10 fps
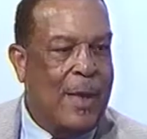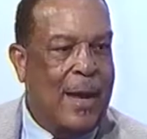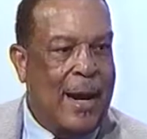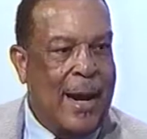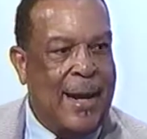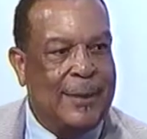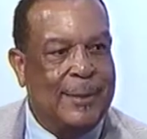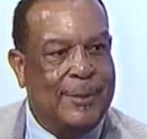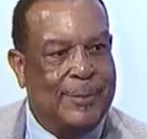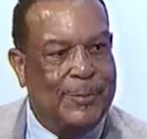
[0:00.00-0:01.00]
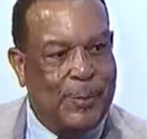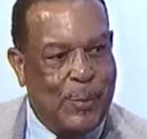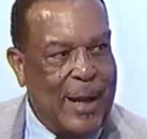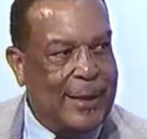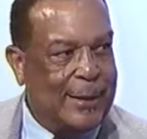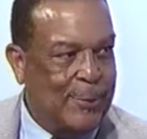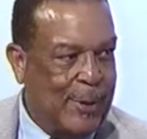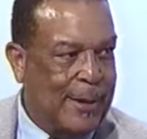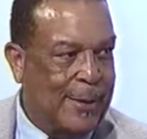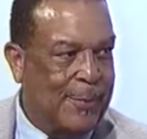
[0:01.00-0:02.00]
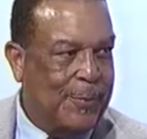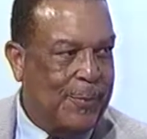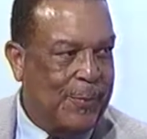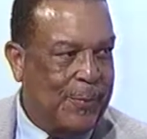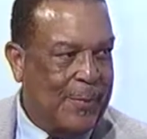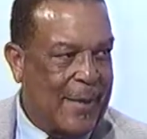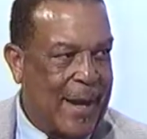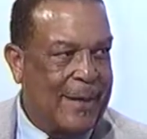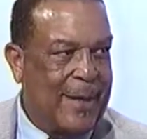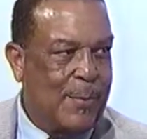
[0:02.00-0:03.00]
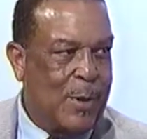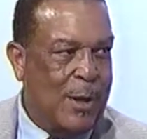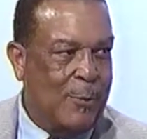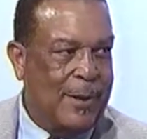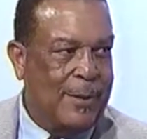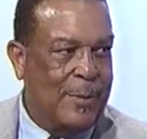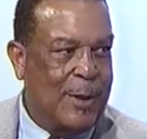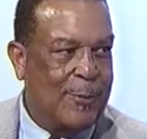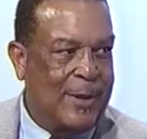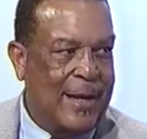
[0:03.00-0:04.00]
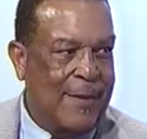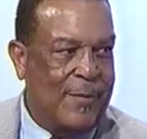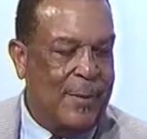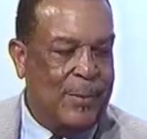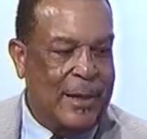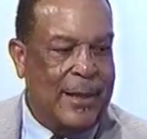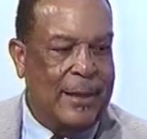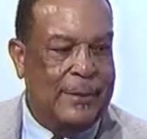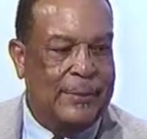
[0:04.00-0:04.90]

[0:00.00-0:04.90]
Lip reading: so I had to practice with them. Had to take part with them because we didn't have enough